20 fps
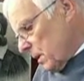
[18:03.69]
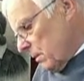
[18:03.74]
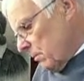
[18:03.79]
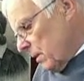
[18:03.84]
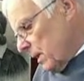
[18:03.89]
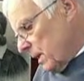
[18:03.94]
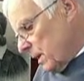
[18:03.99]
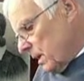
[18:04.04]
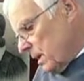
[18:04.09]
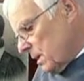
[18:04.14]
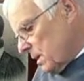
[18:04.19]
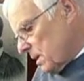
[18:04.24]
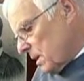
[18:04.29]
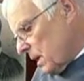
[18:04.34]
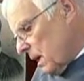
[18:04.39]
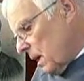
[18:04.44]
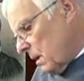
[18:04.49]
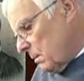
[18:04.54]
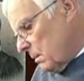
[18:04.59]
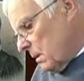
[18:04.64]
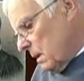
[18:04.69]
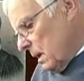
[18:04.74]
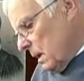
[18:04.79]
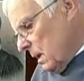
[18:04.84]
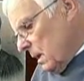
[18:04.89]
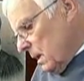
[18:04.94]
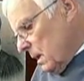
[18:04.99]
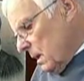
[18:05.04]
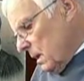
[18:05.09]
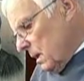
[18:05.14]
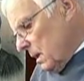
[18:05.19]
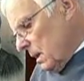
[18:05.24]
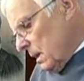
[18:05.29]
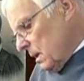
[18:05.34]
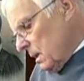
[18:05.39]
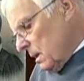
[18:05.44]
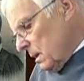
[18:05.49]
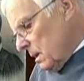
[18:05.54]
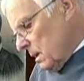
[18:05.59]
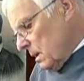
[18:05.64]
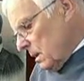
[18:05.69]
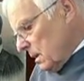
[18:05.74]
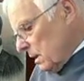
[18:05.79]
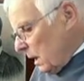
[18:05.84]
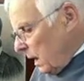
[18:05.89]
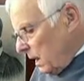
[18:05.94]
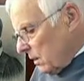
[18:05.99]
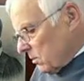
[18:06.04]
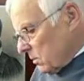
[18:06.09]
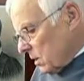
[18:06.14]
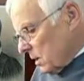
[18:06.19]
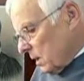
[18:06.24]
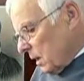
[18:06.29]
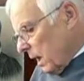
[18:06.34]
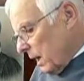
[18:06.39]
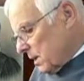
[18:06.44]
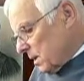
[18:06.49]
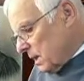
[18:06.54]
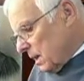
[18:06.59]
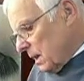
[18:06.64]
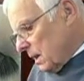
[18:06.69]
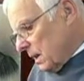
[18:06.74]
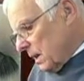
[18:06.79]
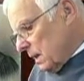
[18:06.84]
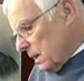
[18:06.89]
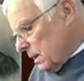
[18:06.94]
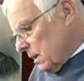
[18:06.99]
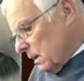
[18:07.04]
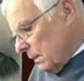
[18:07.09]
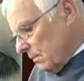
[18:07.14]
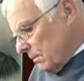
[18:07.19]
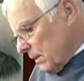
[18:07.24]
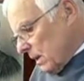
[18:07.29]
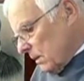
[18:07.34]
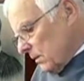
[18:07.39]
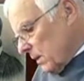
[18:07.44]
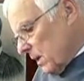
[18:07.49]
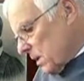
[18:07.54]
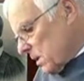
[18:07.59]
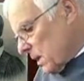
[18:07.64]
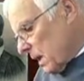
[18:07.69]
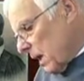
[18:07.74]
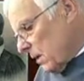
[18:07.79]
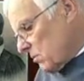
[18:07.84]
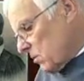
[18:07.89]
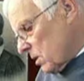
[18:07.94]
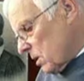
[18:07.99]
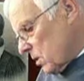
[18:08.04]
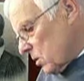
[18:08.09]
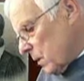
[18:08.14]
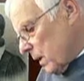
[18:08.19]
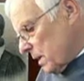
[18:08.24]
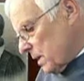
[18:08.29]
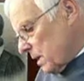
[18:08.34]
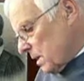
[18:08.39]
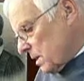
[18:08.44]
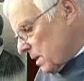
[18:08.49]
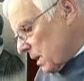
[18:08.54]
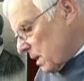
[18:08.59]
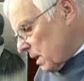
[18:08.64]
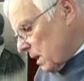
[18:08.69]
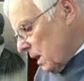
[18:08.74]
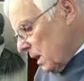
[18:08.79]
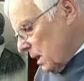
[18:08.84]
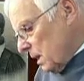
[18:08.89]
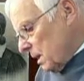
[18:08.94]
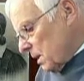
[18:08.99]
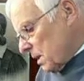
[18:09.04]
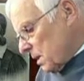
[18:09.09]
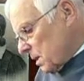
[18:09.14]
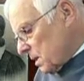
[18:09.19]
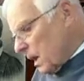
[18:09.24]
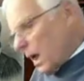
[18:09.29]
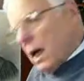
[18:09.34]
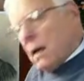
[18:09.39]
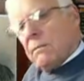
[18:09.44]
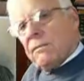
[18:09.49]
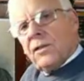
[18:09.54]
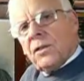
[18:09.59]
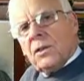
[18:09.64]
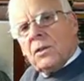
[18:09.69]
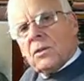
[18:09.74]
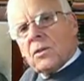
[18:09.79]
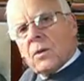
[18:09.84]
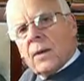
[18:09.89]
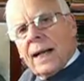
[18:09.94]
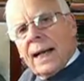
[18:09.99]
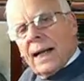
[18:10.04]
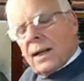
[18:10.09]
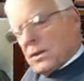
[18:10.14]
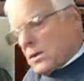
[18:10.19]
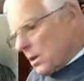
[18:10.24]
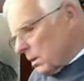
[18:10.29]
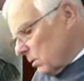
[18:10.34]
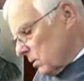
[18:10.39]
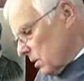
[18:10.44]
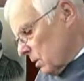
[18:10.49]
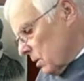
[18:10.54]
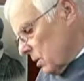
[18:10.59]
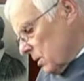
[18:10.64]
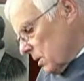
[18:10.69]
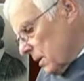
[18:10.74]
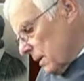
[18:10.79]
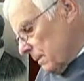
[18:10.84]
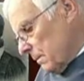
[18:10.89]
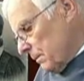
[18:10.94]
We read in Psalm eh, eh, 119 here, verse 126, It is time for you to act, O Lord,